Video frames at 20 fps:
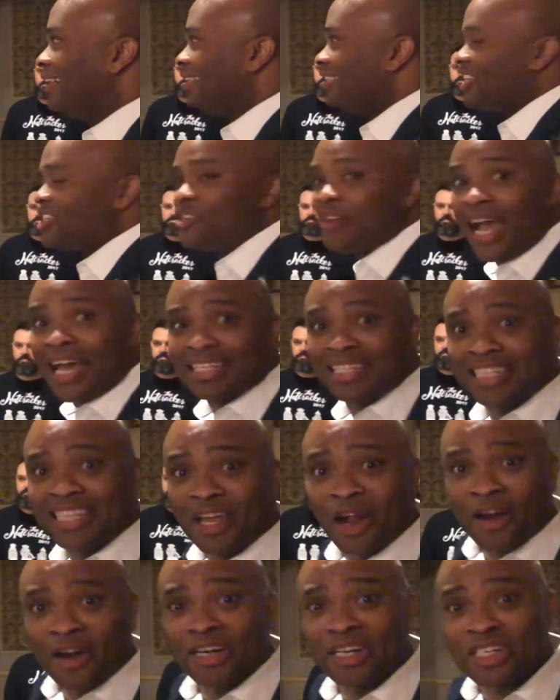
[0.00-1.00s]
did you guys see
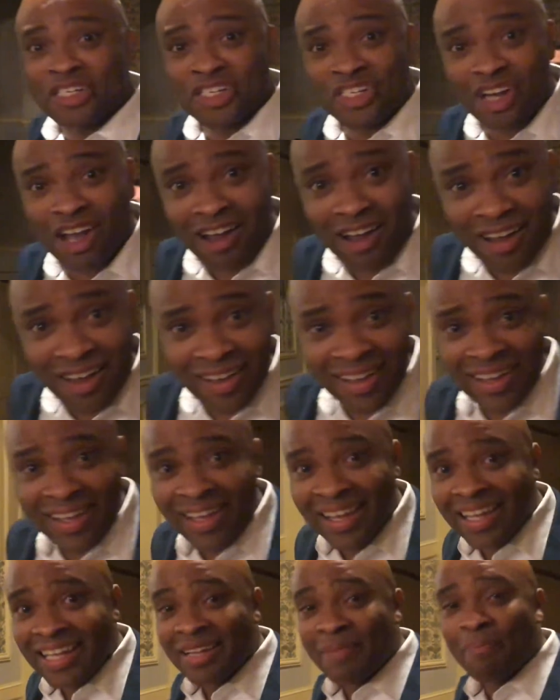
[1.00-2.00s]
Ernest Shaw?
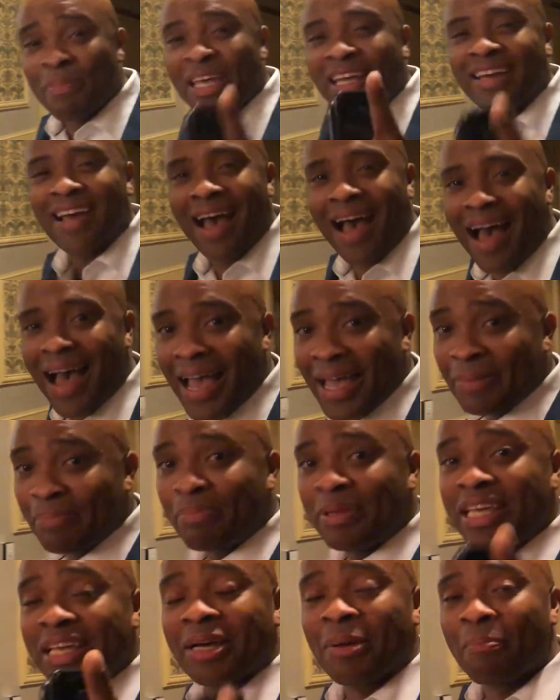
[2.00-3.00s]
Be kind,
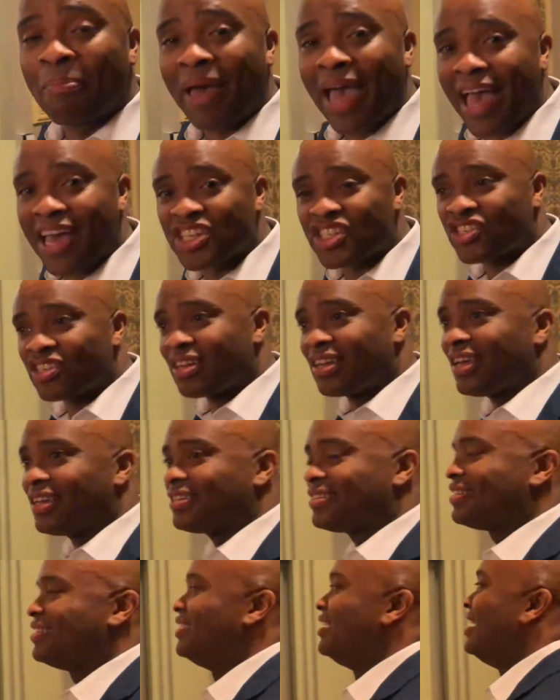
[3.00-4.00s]
be compassionate.
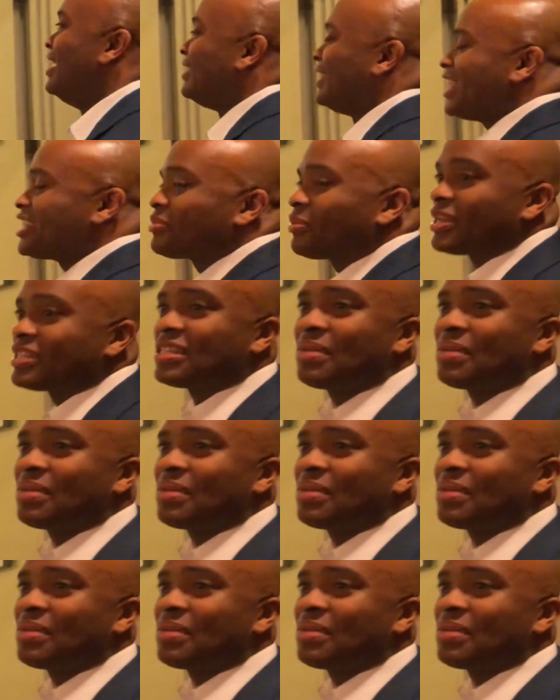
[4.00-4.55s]
That's what it's